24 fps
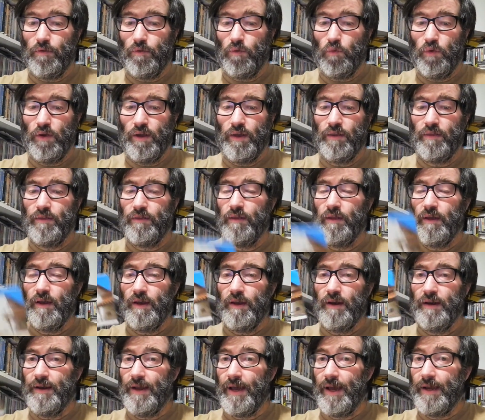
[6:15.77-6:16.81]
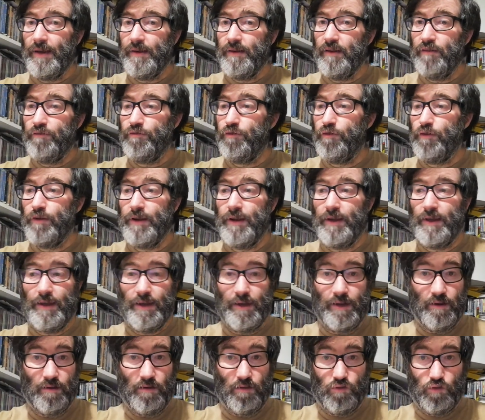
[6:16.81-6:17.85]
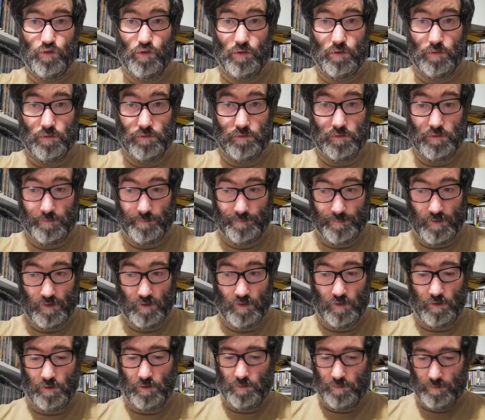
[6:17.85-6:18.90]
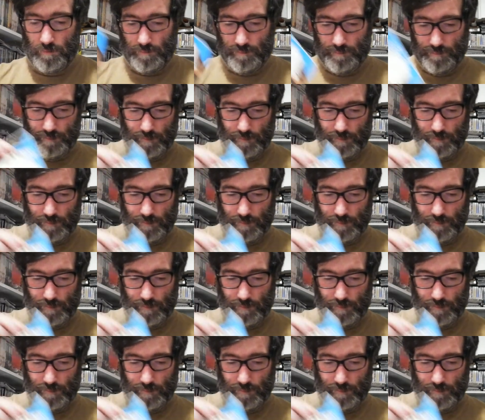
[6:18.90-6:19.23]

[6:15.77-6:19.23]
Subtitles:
with 93 years old. So